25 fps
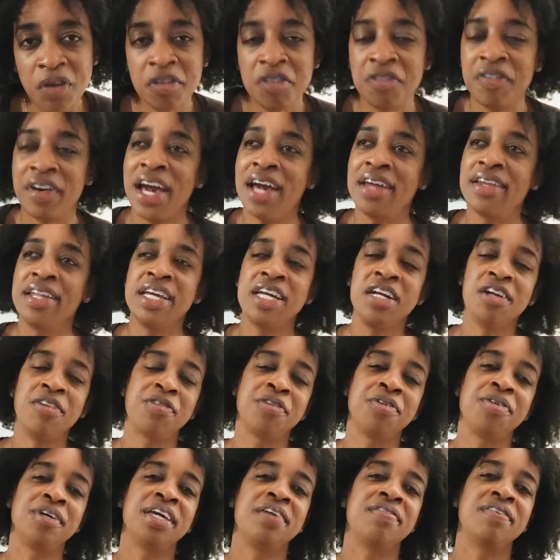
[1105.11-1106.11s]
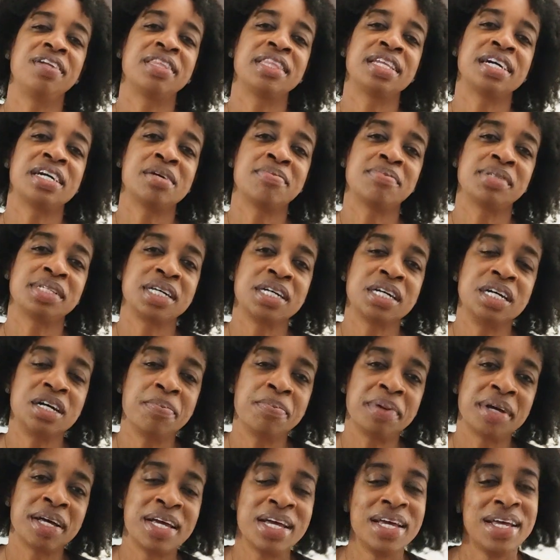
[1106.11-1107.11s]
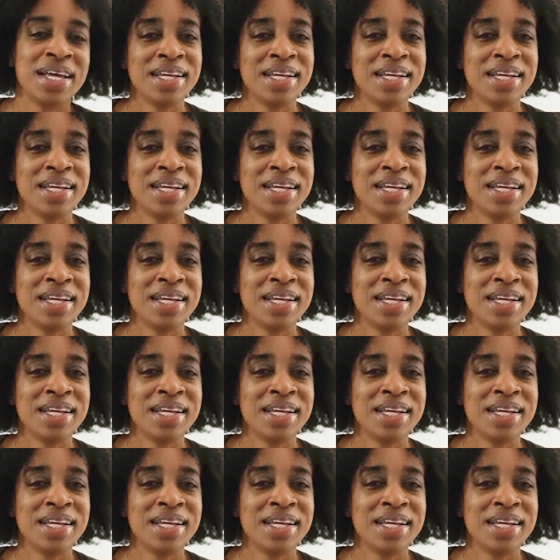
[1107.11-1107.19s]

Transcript: if you found it helpful, give it a thumbs up